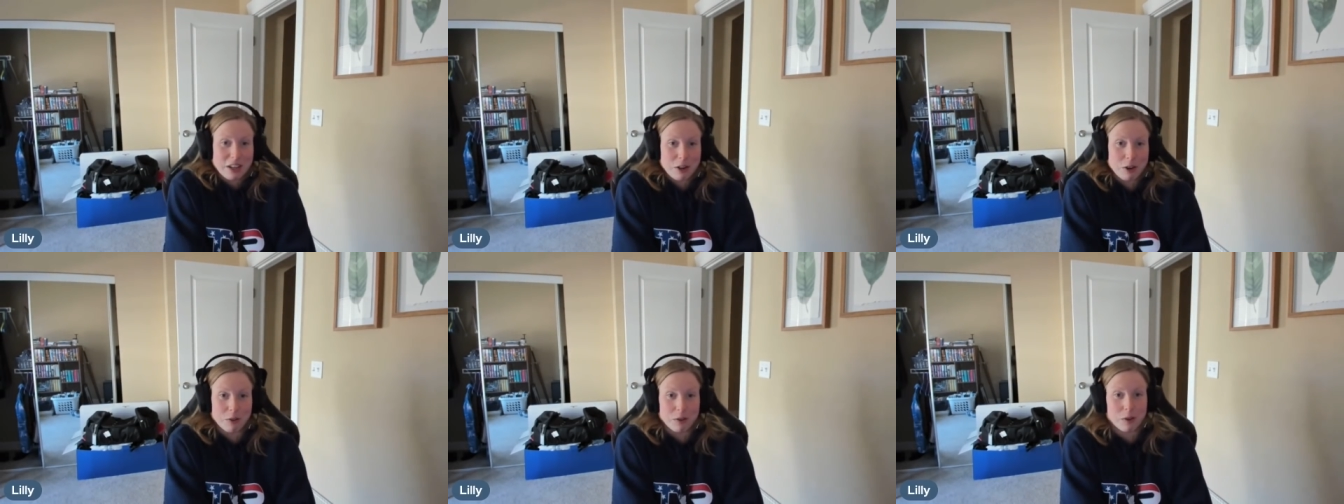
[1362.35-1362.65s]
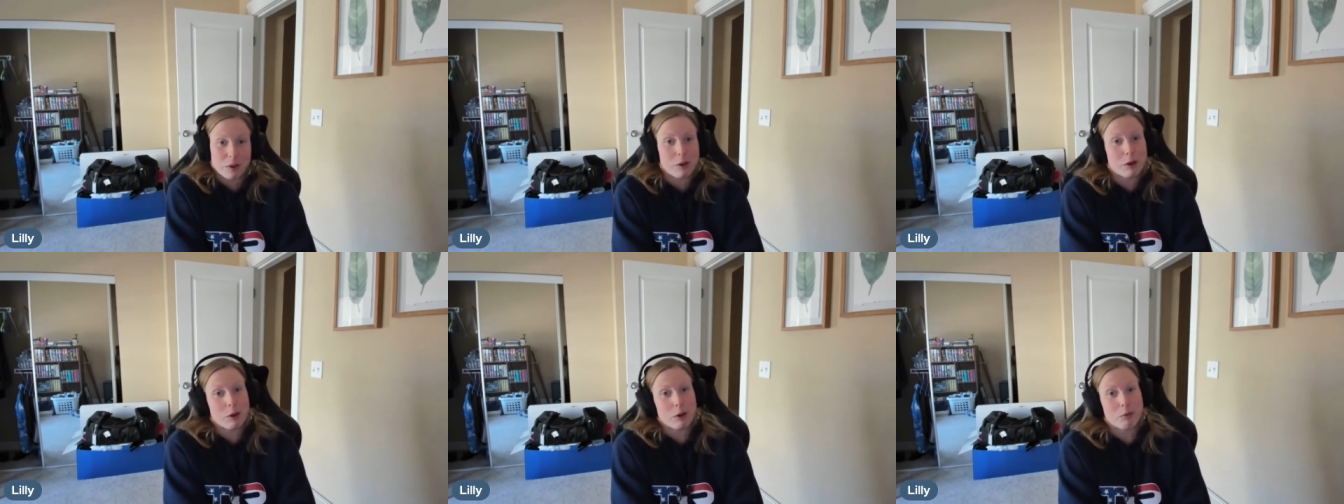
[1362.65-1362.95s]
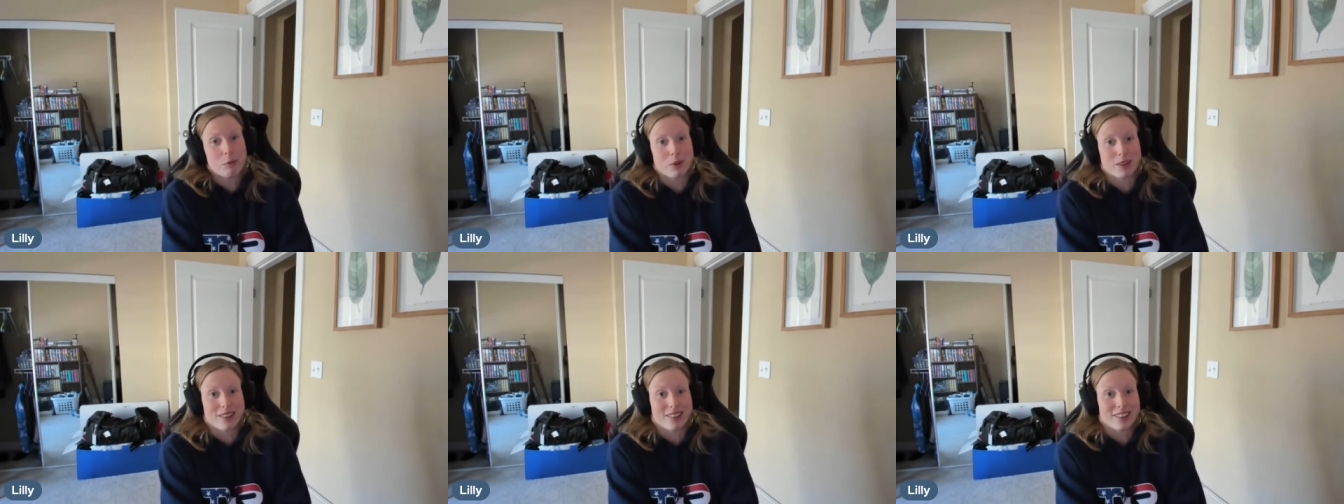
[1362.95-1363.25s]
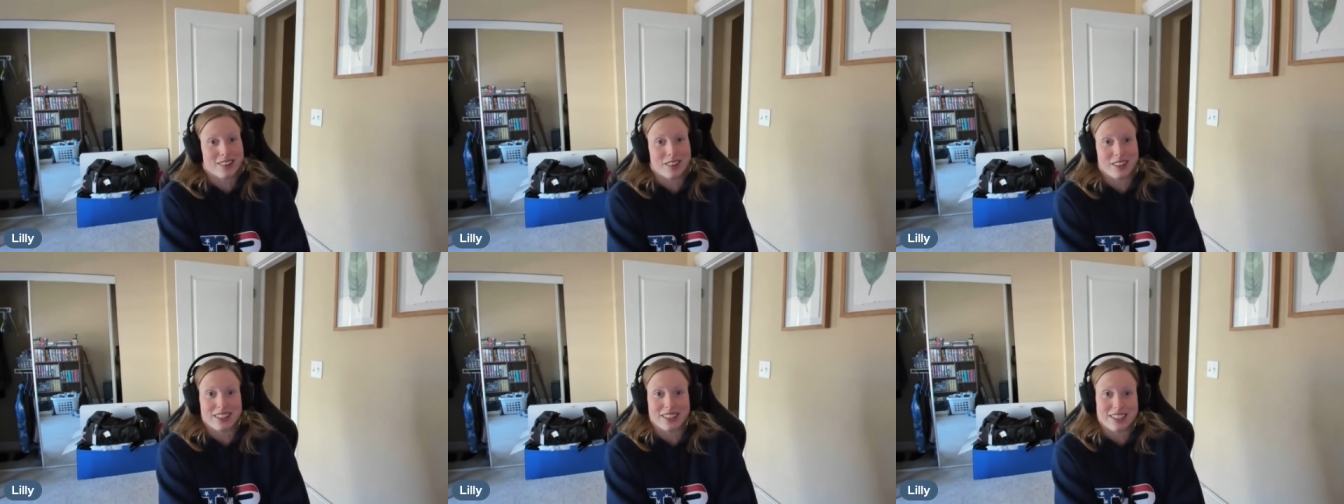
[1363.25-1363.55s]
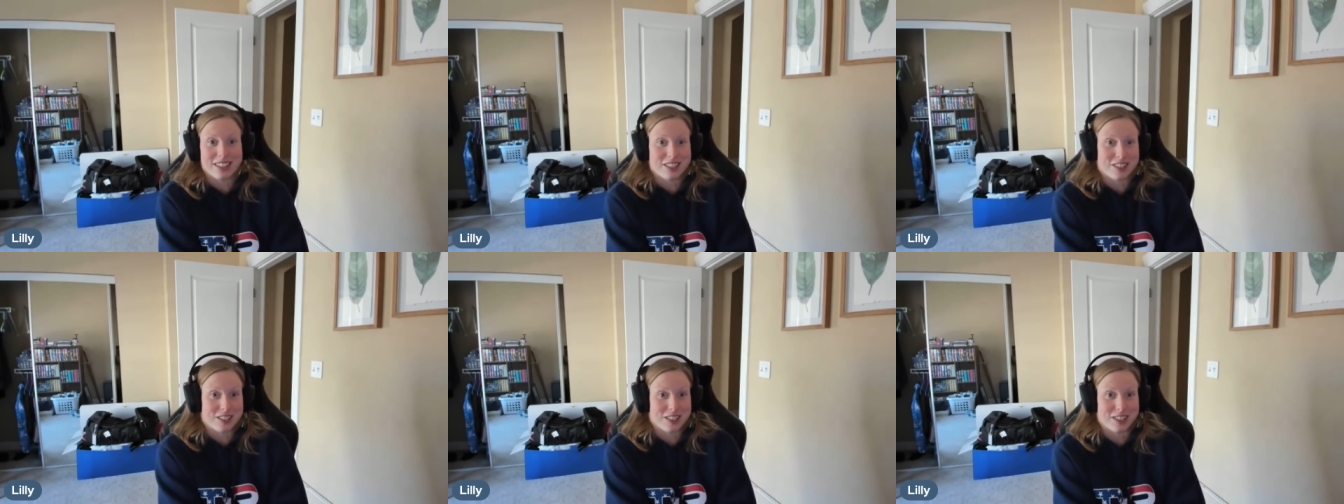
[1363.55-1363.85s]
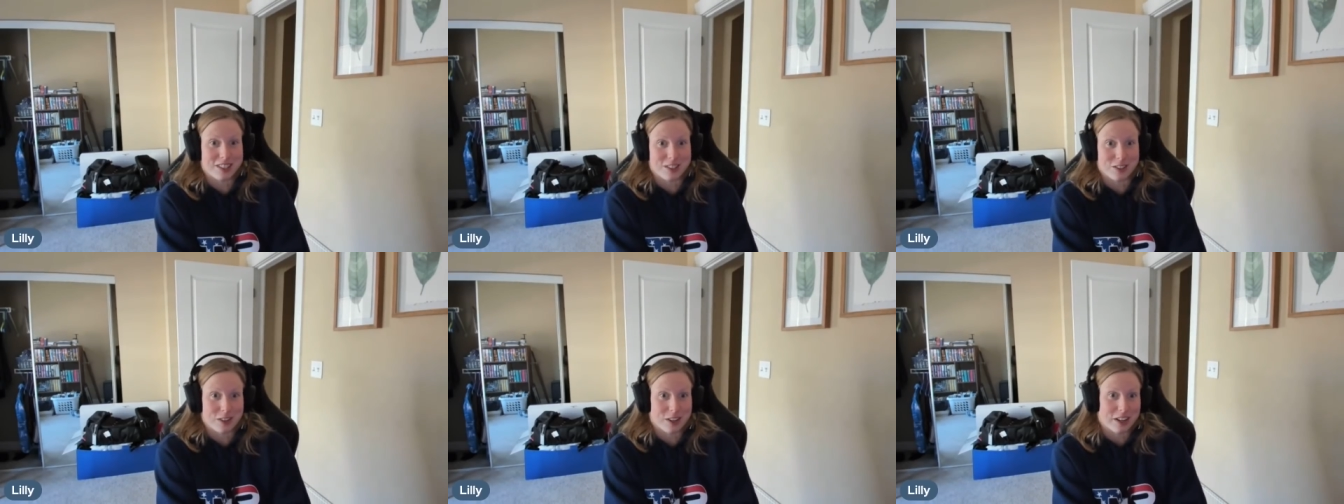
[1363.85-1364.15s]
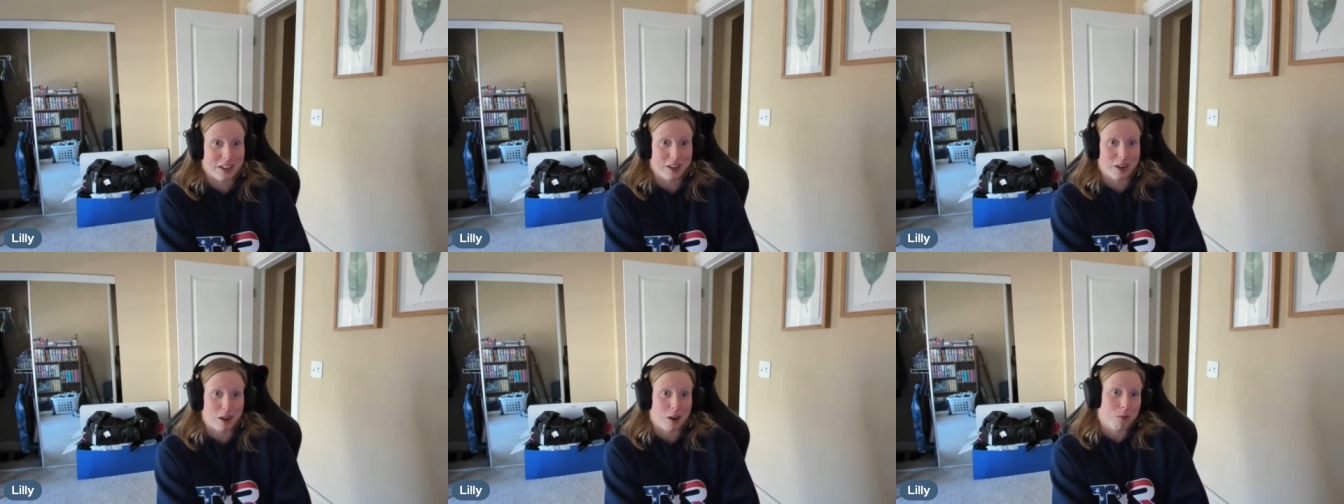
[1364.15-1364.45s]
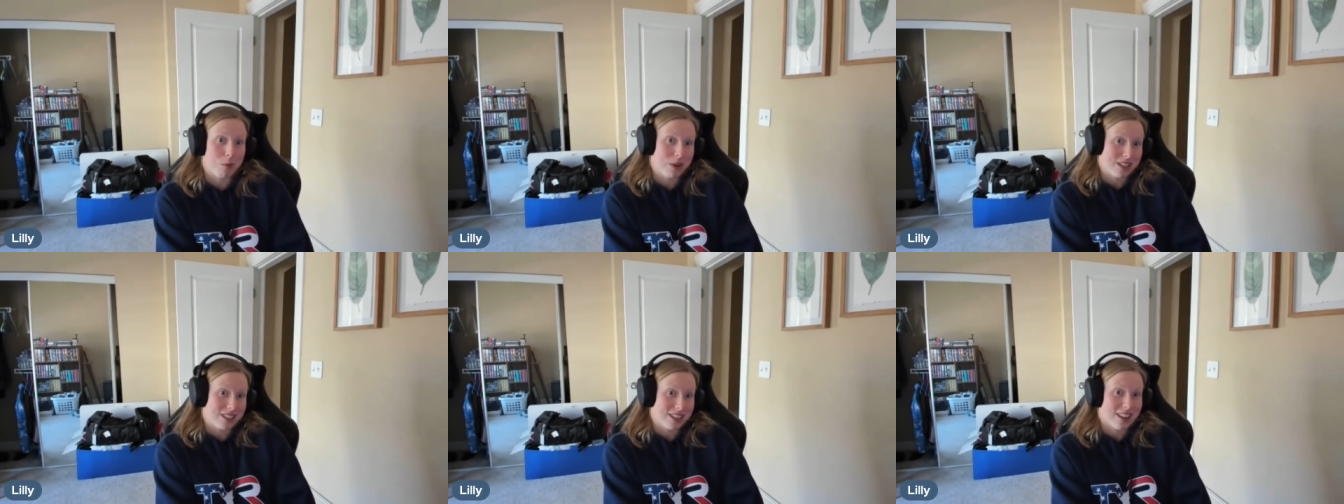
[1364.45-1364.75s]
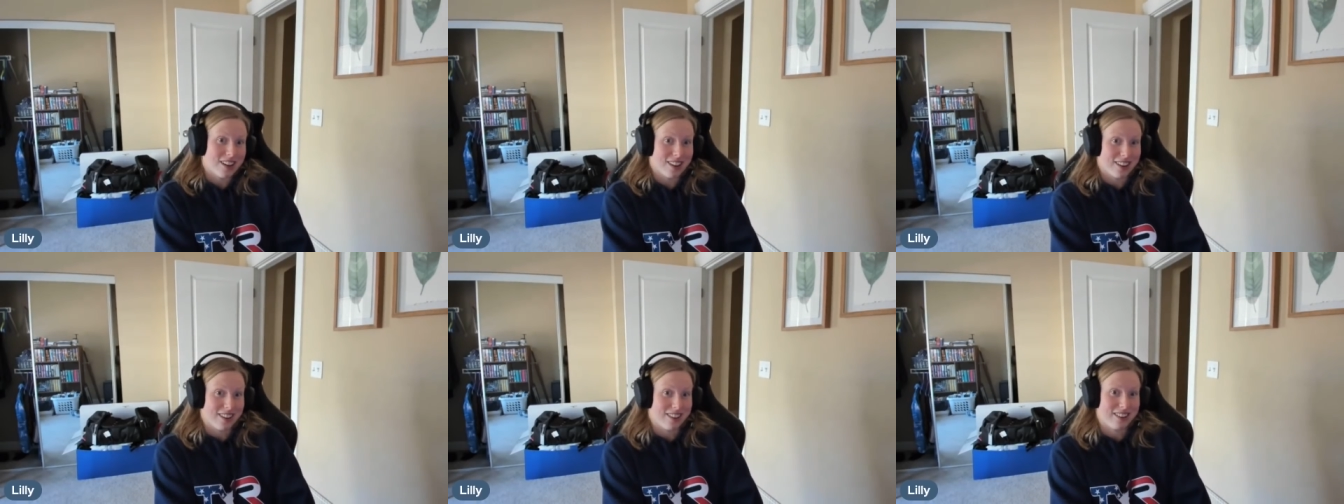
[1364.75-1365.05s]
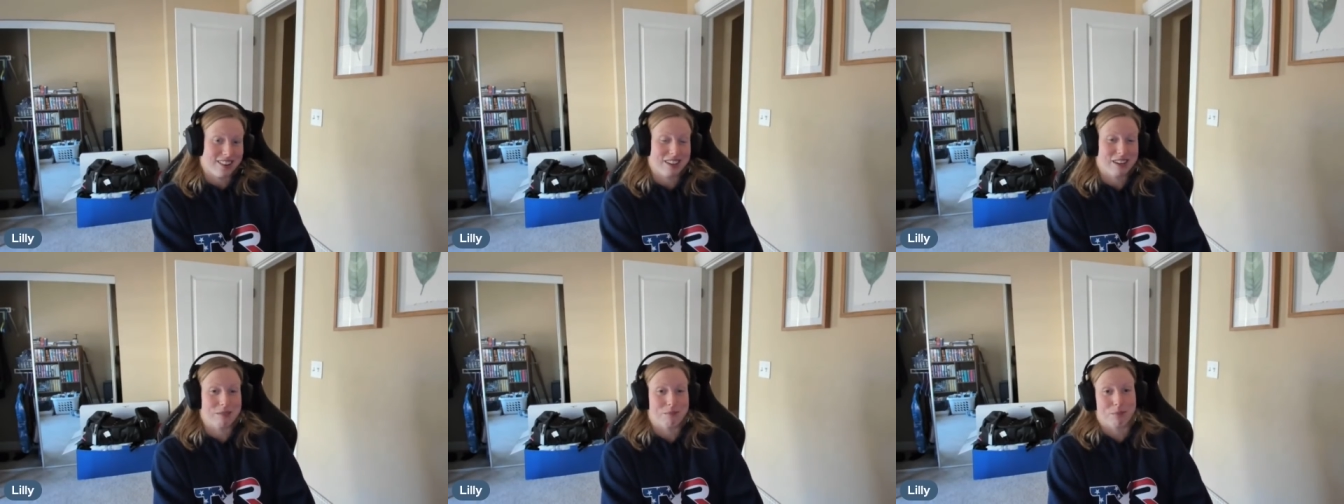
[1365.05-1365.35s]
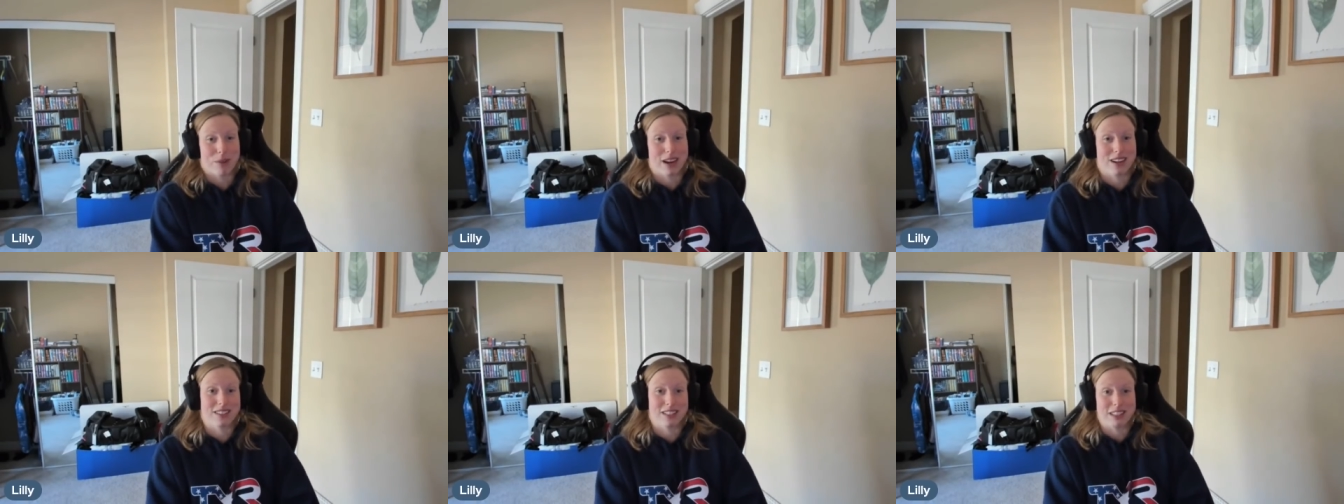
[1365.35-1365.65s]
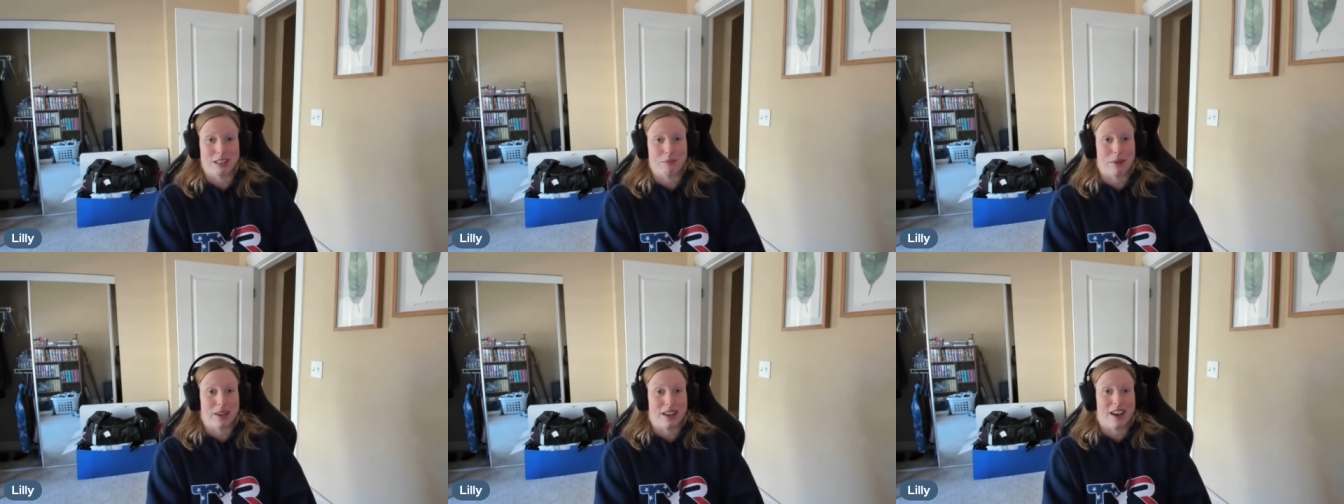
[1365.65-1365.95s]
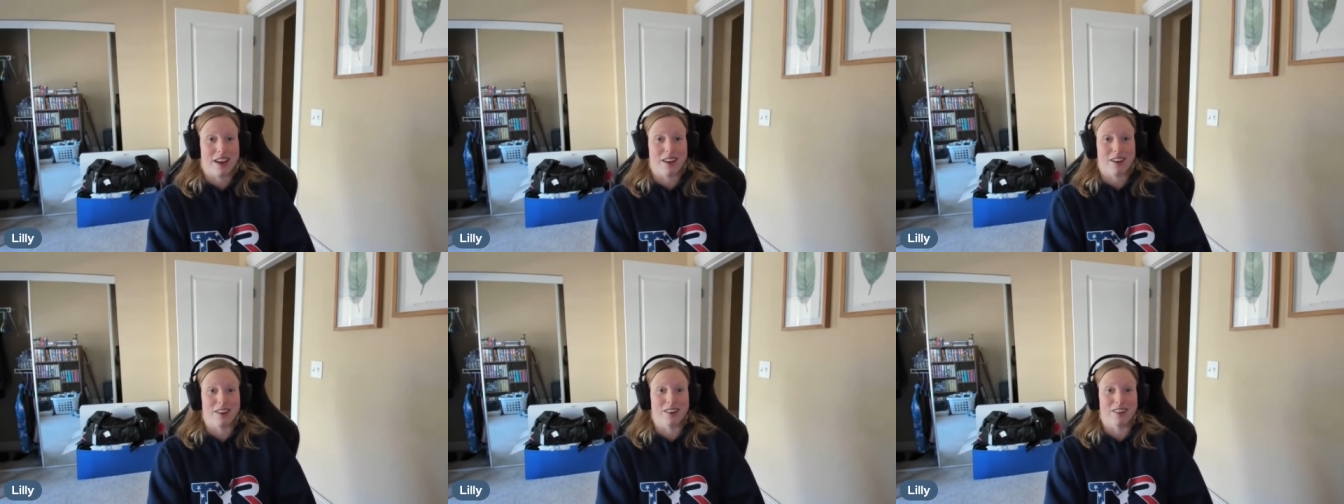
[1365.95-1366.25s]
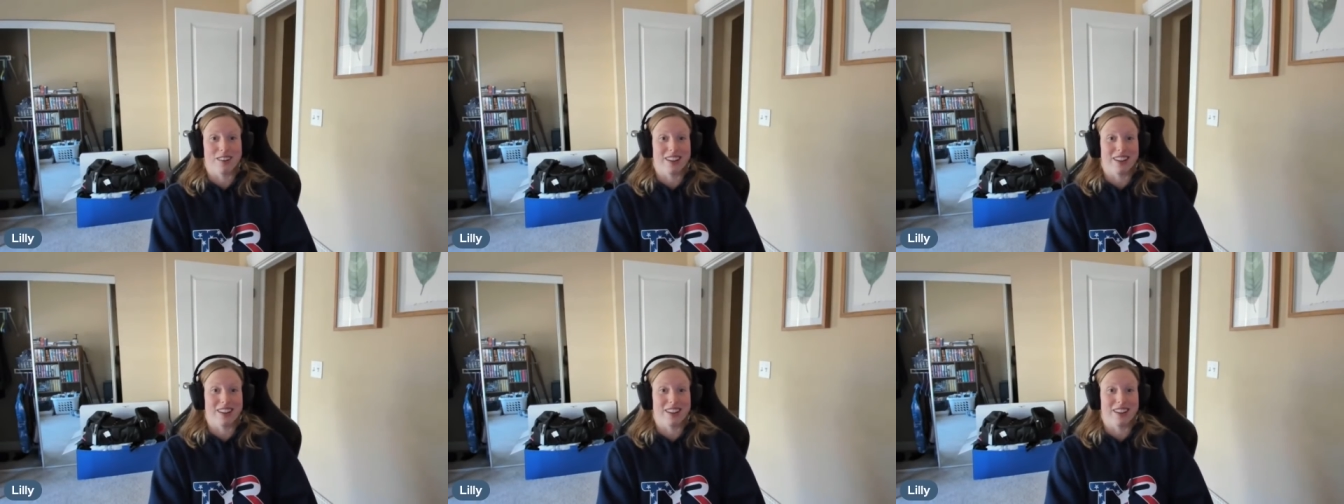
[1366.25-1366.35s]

your room or doing the dishes or getting your homework done or practicing the piano.